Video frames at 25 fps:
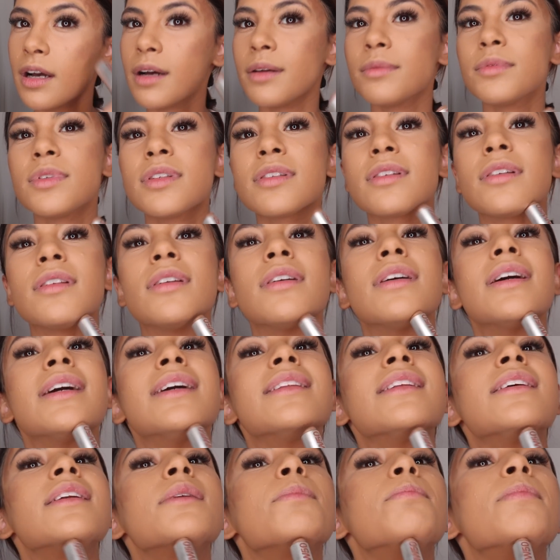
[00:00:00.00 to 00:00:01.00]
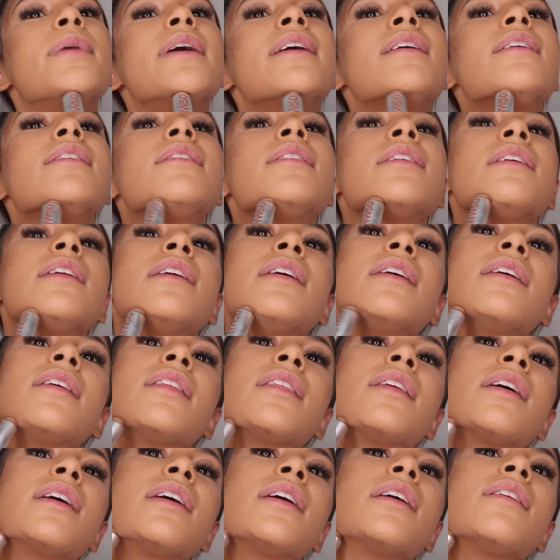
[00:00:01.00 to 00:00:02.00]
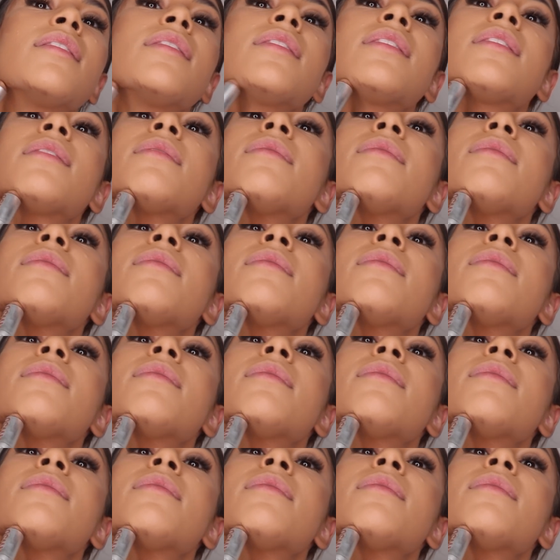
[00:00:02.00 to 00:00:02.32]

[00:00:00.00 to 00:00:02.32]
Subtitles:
Just gonna, and then a bit underneath here as